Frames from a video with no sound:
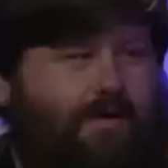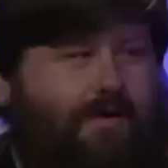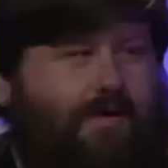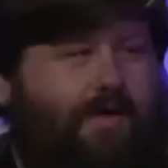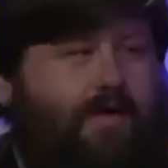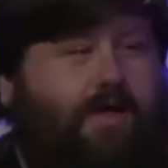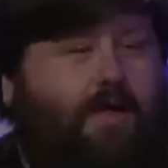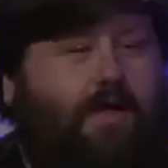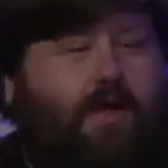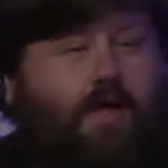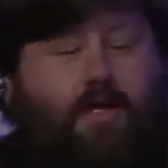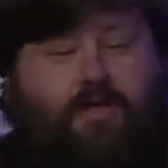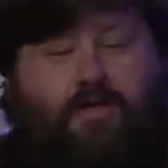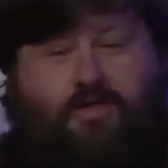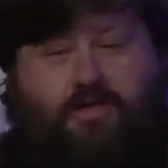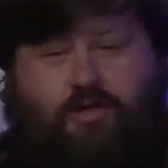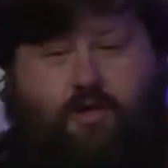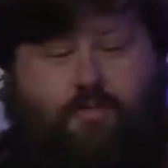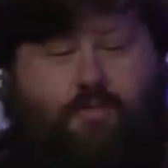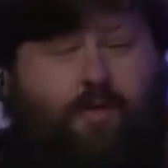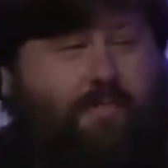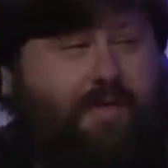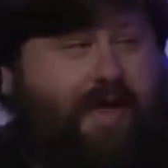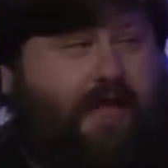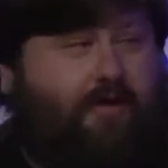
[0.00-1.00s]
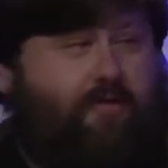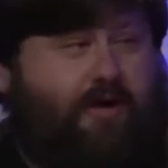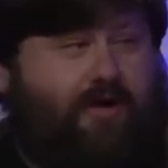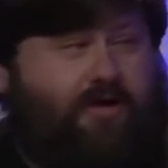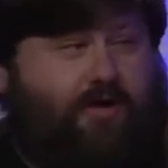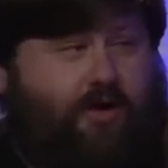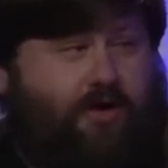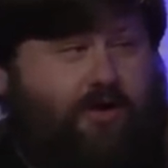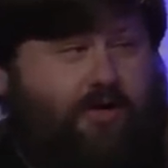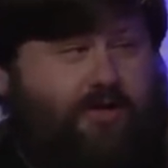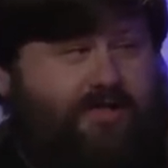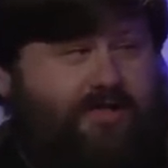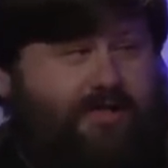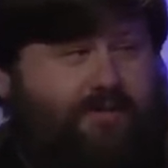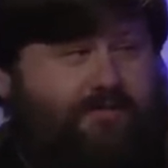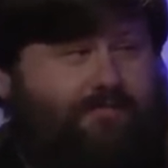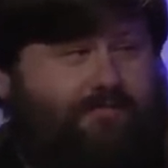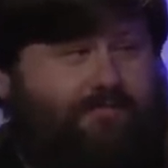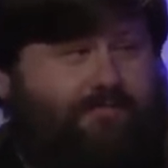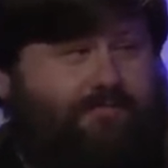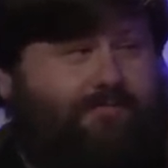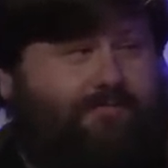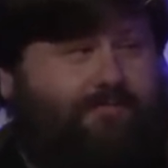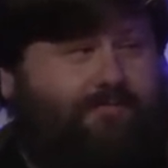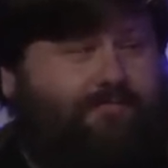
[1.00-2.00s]
Yes, John. Superman Returns. That's
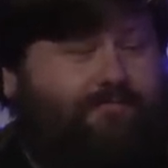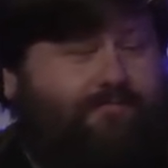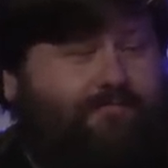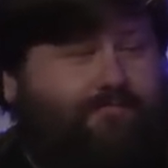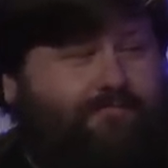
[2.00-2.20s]
correct.